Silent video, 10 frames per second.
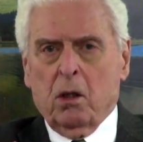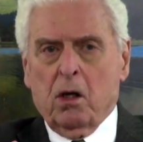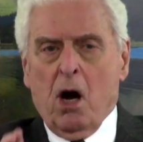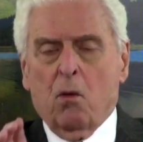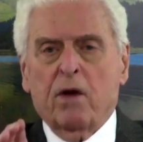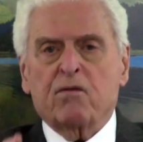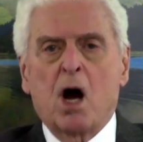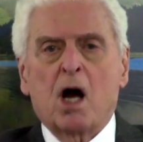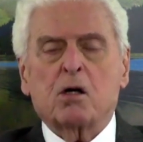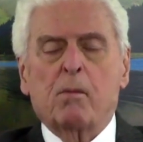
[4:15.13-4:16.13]
Now, we've
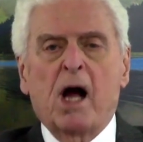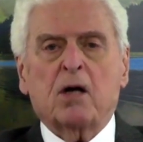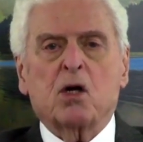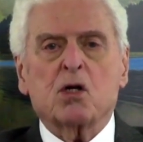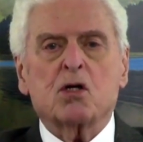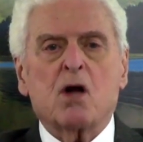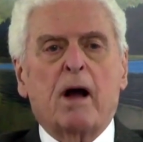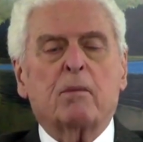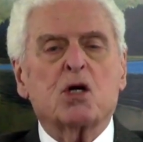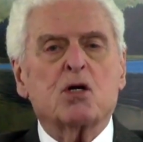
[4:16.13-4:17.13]
talked about this
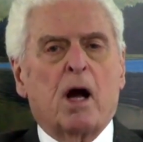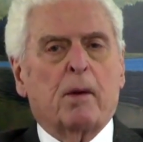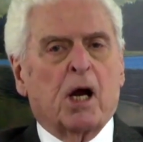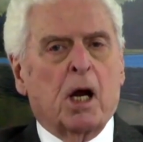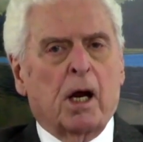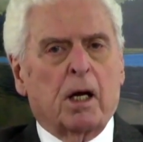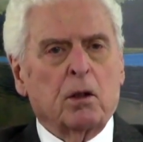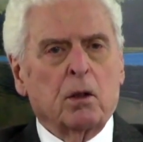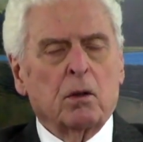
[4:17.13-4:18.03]
time and time again,